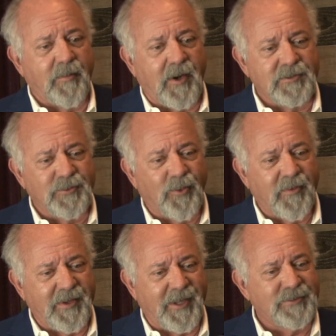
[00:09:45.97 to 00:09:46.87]
or my store
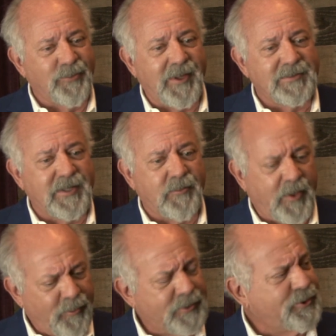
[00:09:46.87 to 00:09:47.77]
the next week saying,
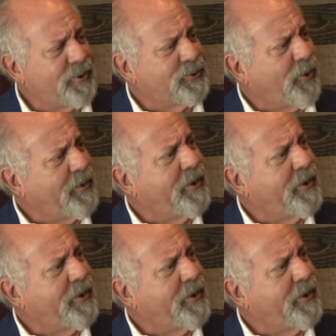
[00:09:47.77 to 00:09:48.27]
well, I want you to join